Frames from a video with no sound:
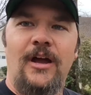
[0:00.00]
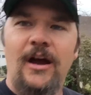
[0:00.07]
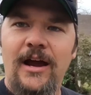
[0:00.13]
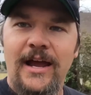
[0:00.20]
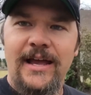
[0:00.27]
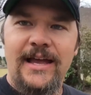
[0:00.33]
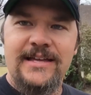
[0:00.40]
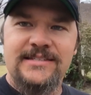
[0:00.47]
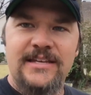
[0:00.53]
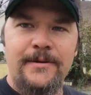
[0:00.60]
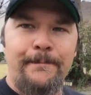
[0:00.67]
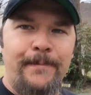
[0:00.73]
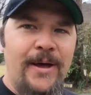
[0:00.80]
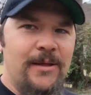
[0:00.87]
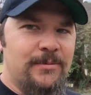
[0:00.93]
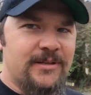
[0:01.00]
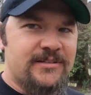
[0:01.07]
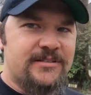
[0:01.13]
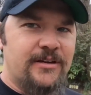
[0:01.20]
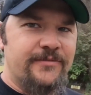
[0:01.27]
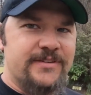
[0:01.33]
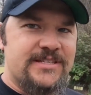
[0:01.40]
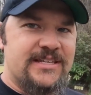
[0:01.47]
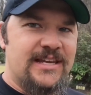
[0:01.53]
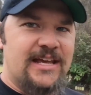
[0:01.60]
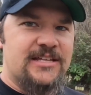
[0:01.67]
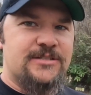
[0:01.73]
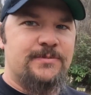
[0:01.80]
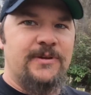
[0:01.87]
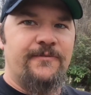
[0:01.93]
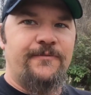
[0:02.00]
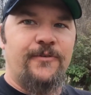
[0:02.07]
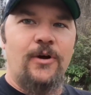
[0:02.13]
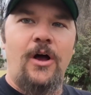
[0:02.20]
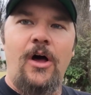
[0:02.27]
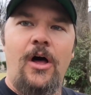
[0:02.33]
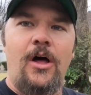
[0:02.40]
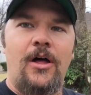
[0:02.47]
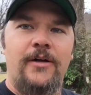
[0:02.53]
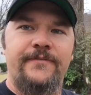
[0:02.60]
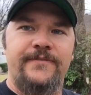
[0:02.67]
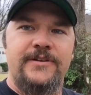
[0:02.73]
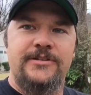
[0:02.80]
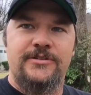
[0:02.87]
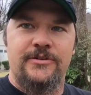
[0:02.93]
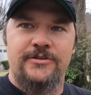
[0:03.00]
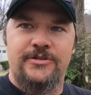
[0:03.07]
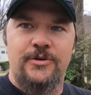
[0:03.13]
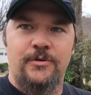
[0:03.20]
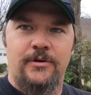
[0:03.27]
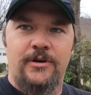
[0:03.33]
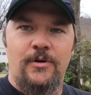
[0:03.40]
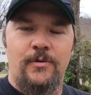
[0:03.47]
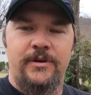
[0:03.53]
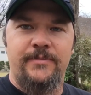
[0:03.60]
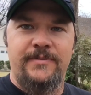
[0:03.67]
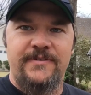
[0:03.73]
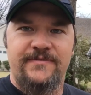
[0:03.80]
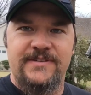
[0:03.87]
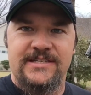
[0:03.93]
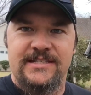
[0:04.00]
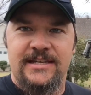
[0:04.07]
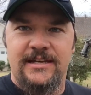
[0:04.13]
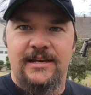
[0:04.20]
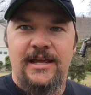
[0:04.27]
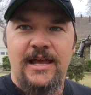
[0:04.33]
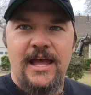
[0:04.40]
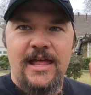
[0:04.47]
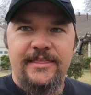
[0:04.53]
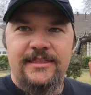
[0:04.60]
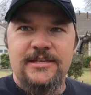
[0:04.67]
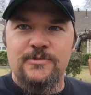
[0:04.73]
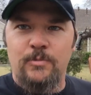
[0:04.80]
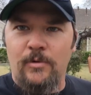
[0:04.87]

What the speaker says: All right, guys, and a public service announcement for all visitors who are going to be visiting these